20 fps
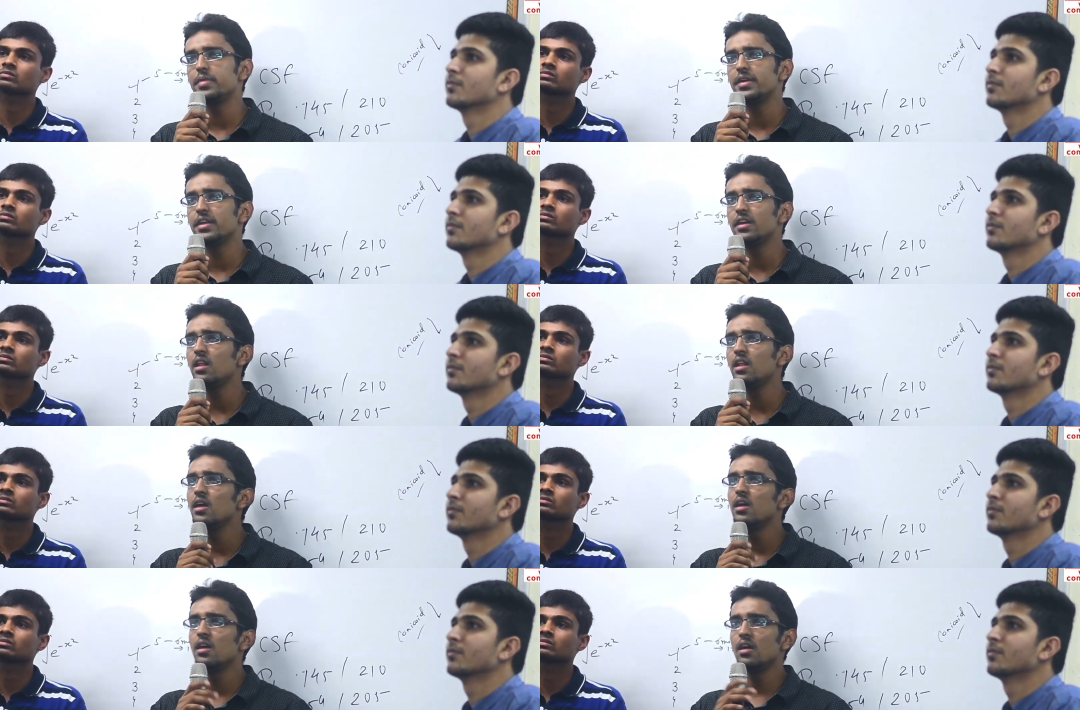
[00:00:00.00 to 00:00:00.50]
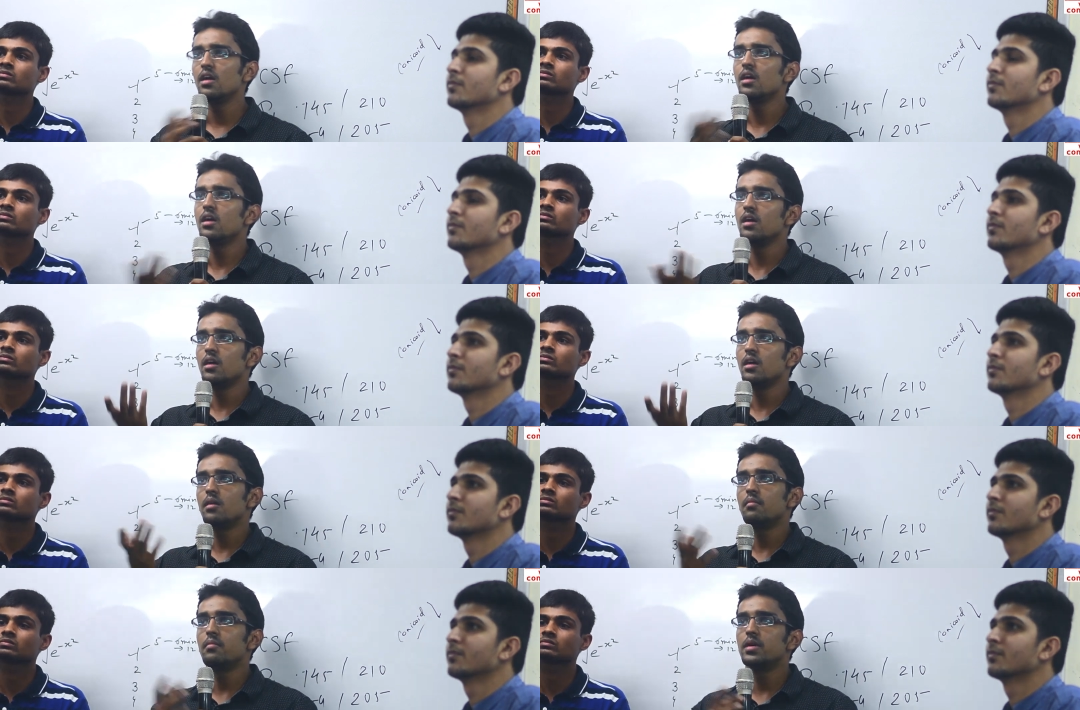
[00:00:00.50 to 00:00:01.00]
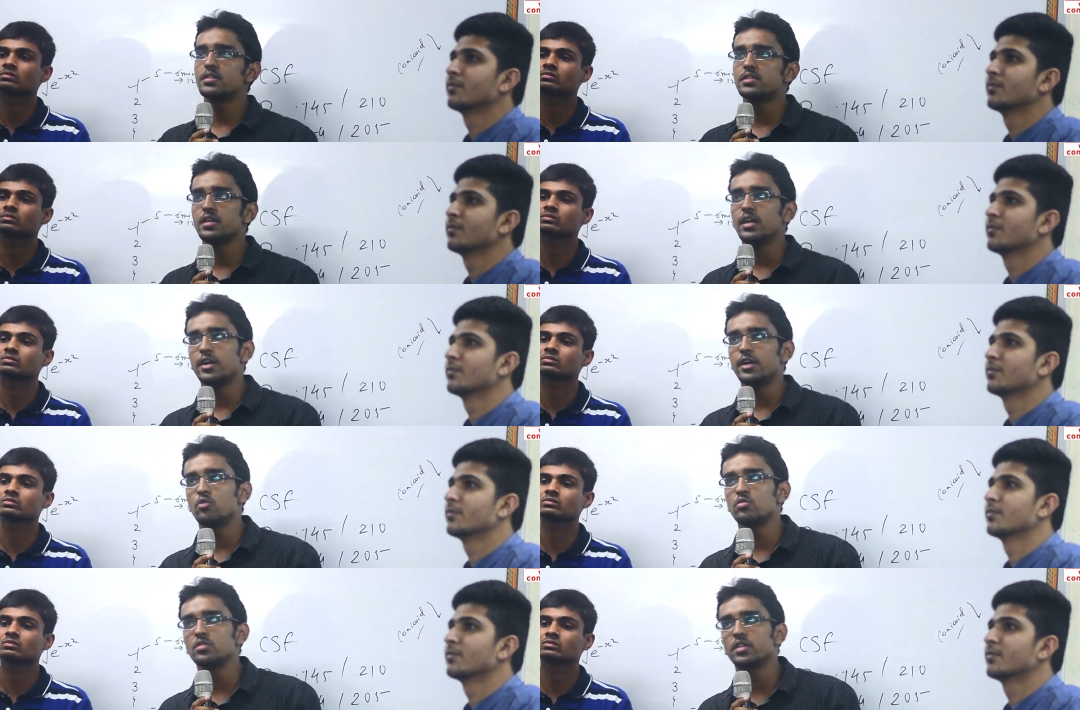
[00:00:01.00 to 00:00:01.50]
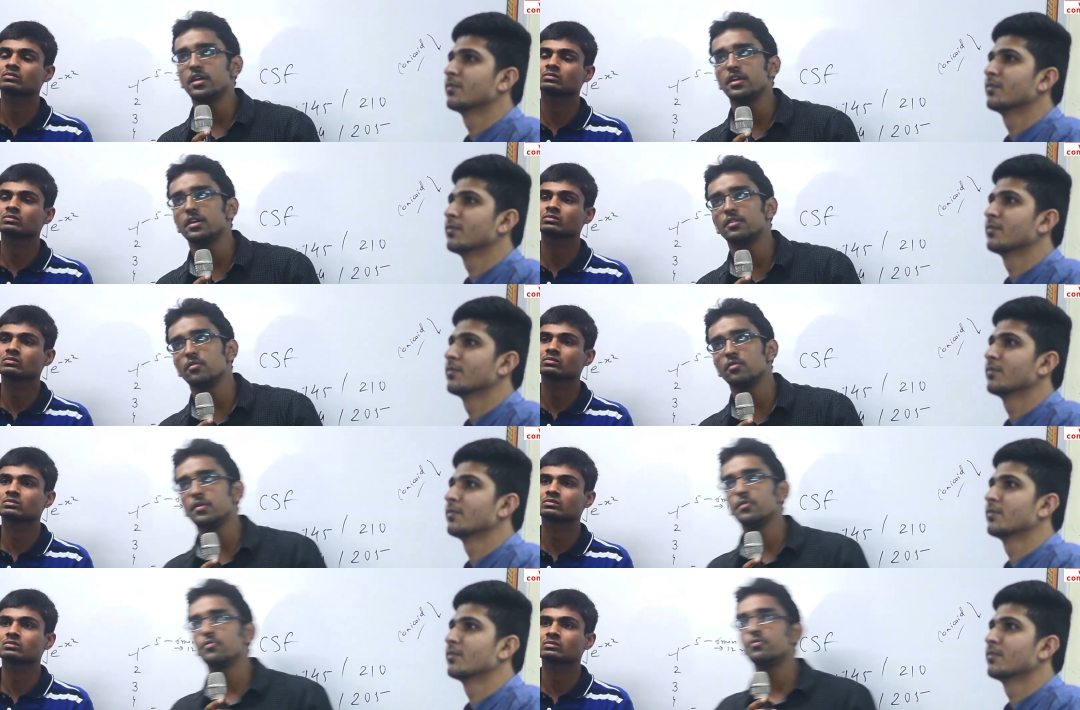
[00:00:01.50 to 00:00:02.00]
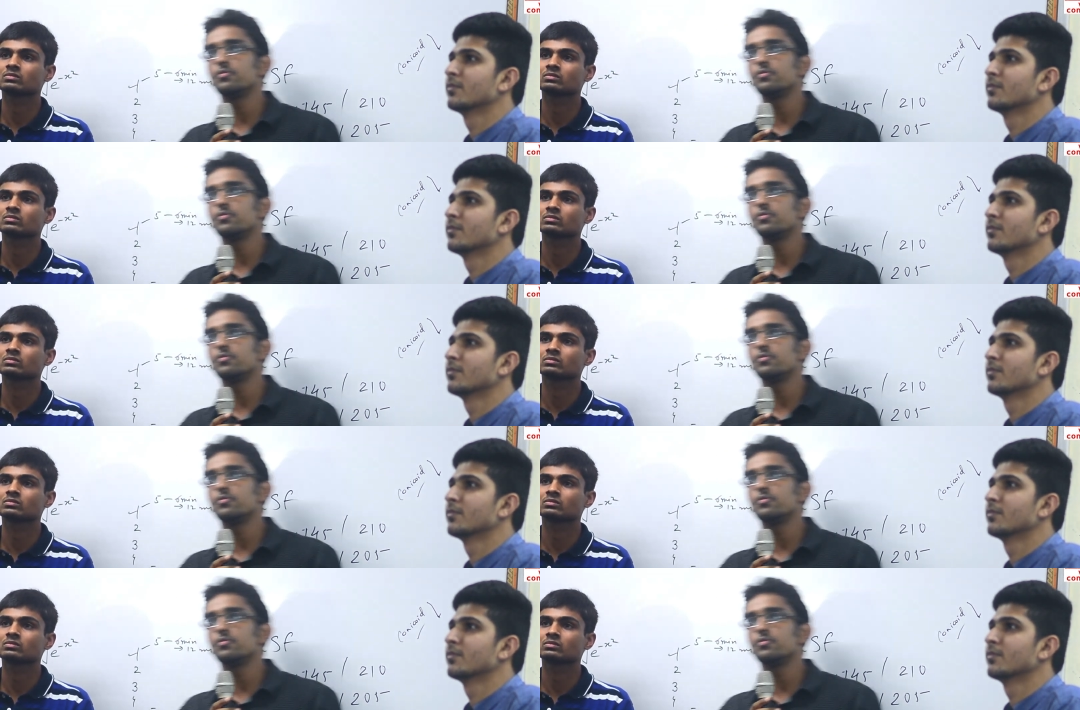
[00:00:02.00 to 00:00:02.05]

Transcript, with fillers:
Speaker 1: NPTEL, but still I don't think it will